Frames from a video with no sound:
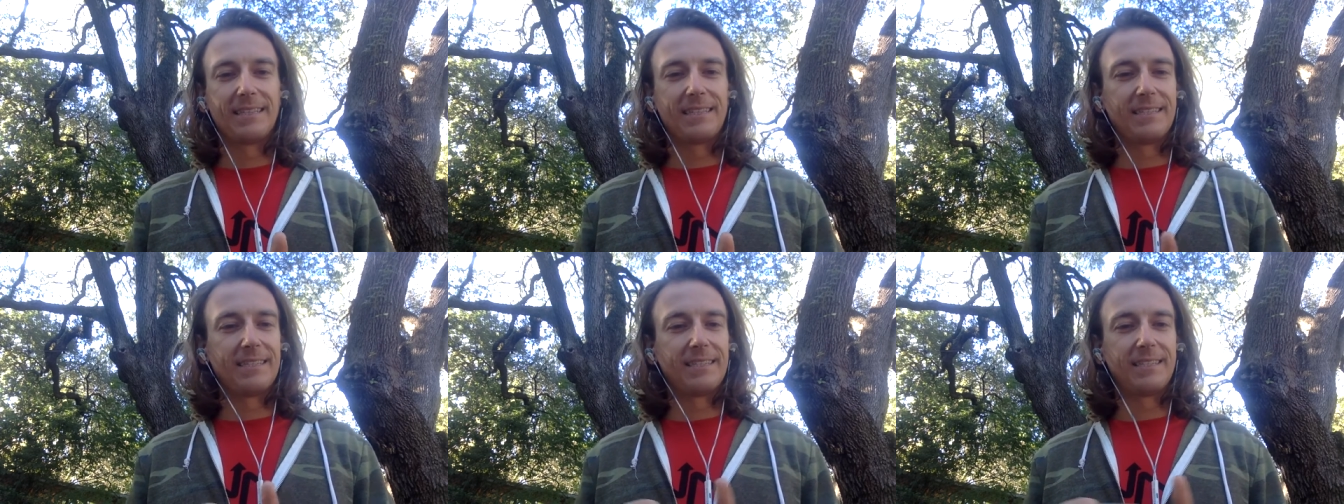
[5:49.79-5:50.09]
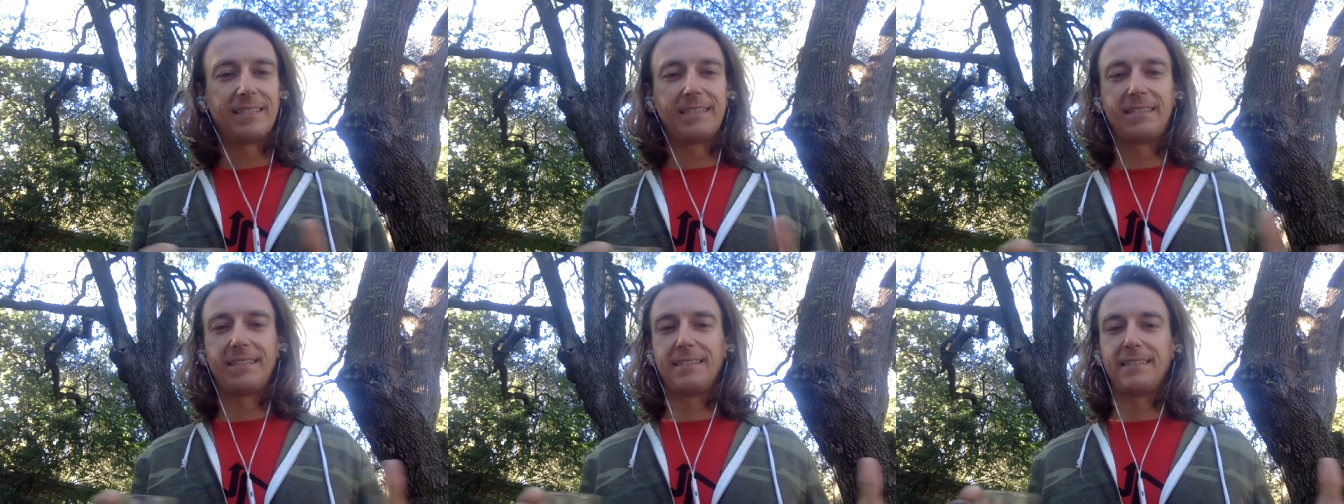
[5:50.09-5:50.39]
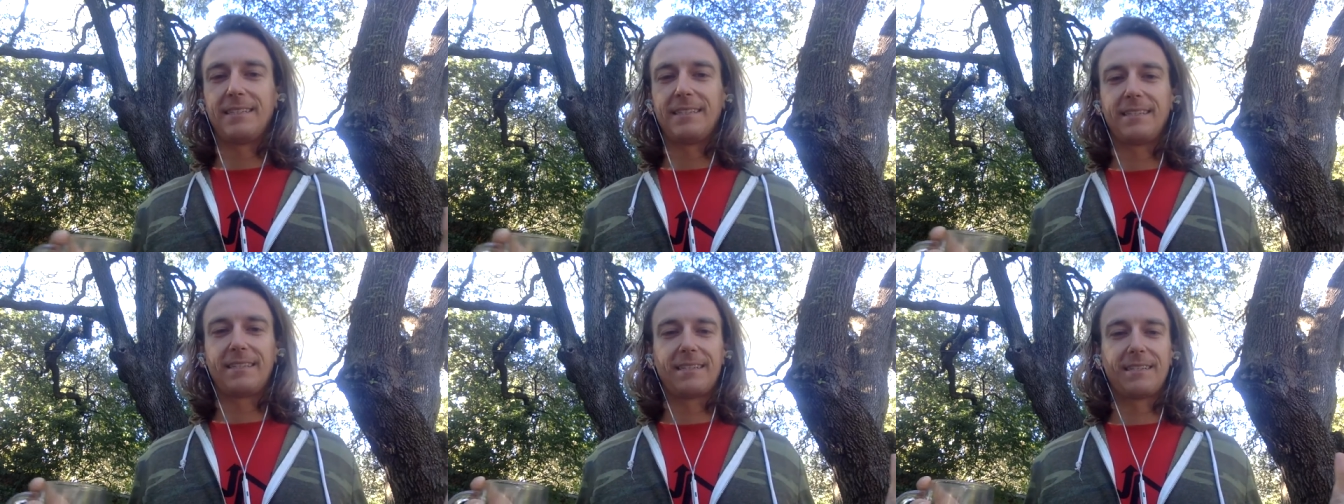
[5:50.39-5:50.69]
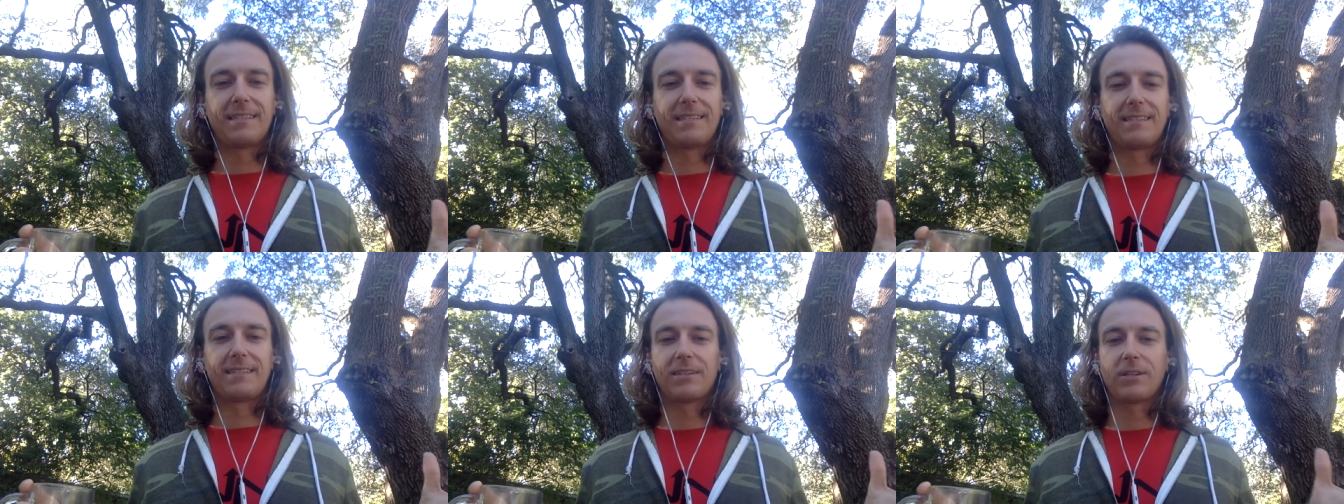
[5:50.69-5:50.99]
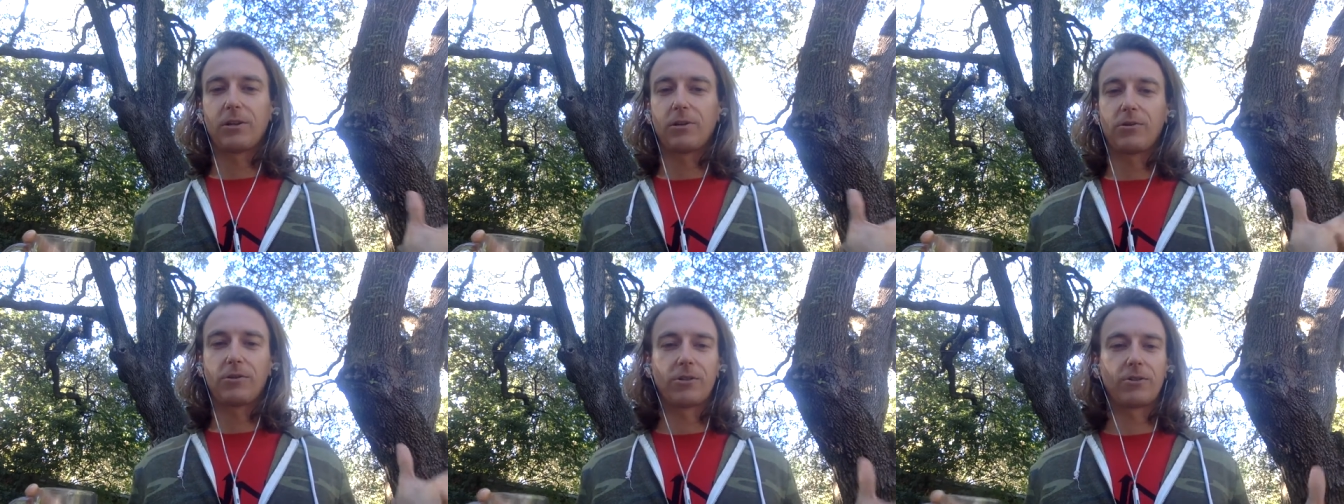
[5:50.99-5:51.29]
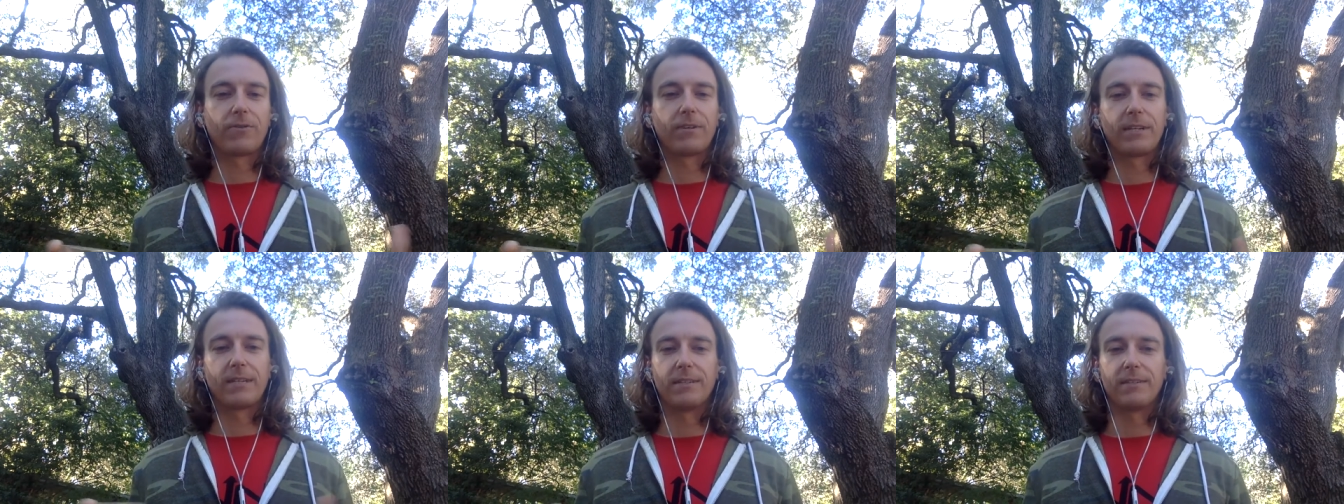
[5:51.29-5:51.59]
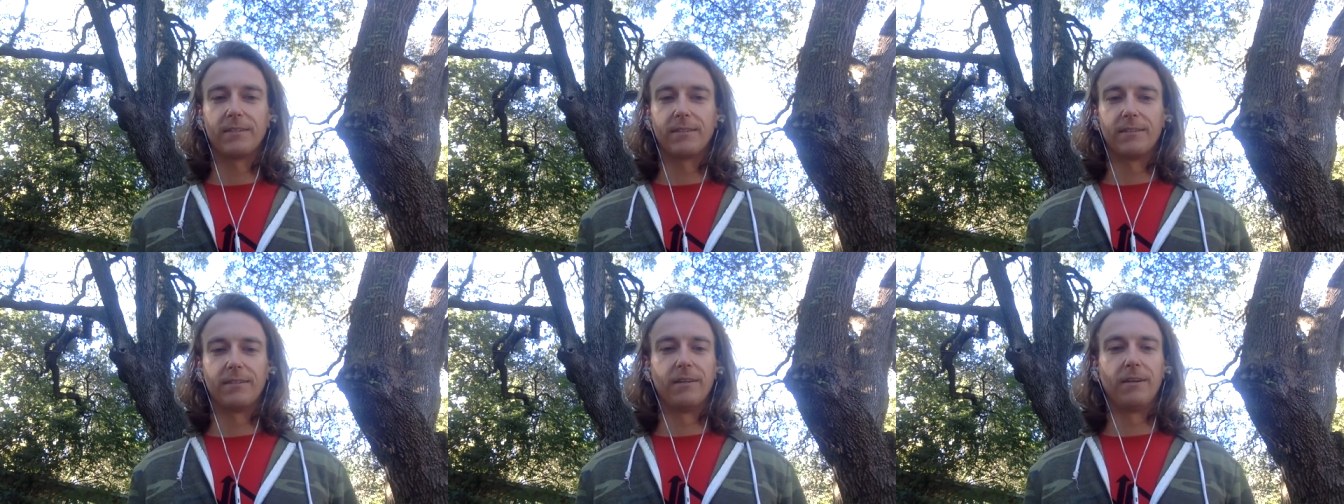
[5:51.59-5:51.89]
this is Costa
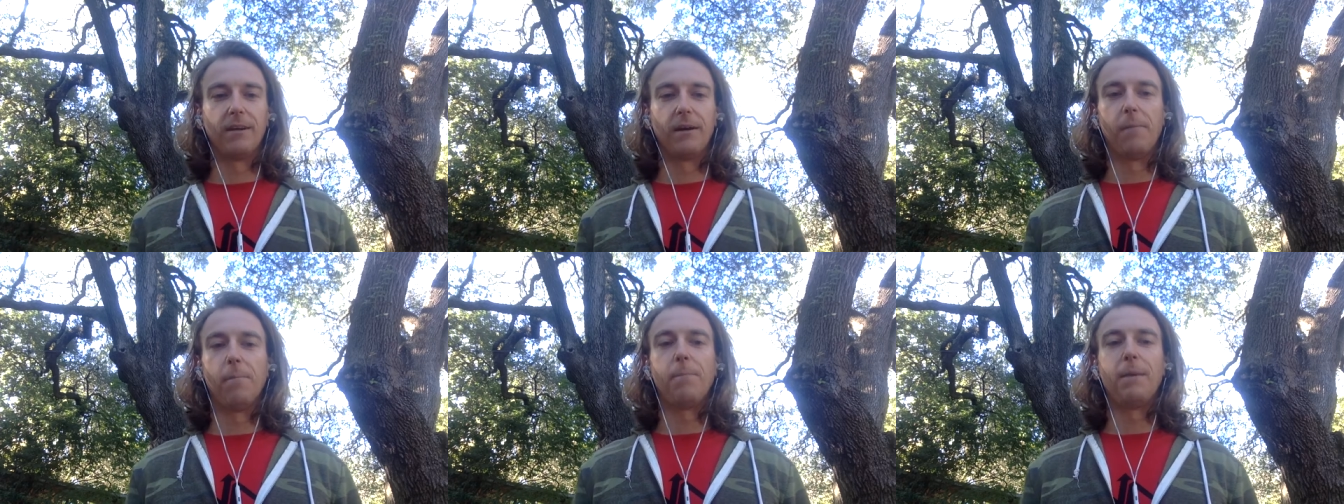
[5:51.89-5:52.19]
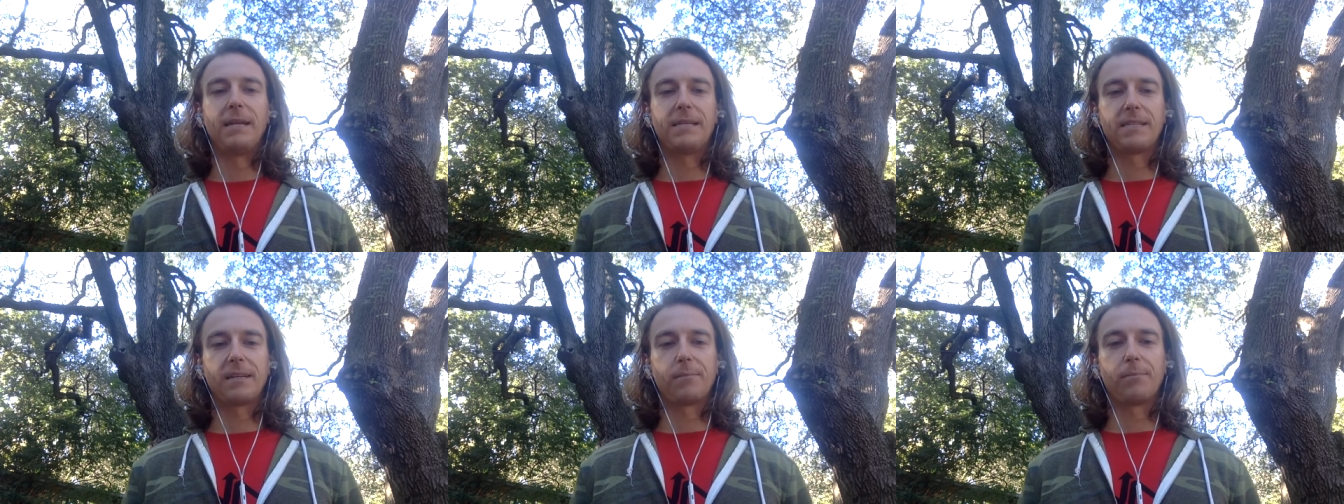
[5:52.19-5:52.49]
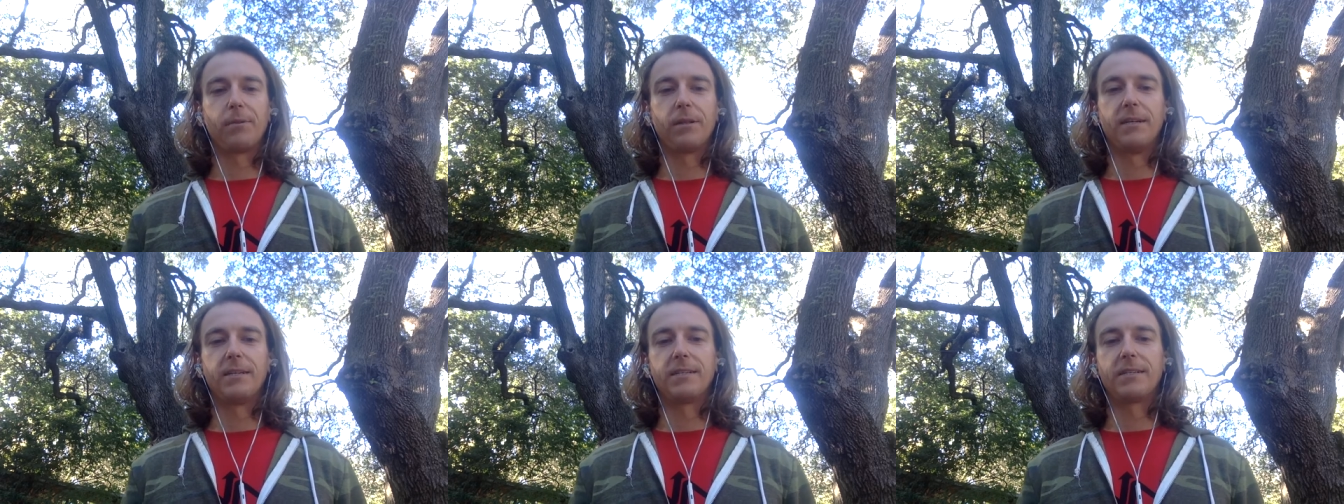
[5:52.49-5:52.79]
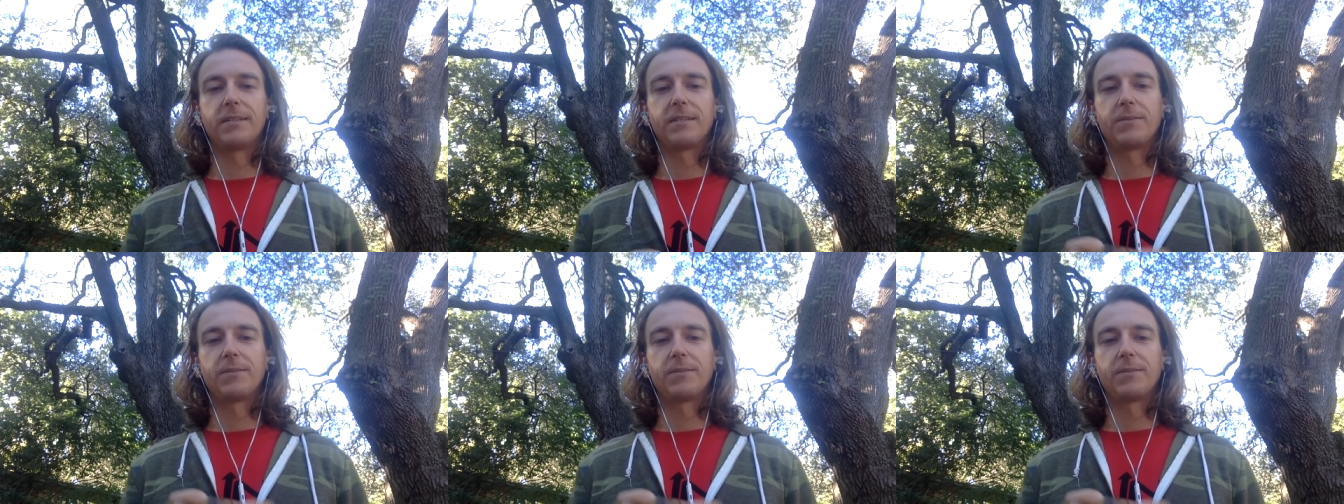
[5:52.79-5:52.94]
Rica's amazing place.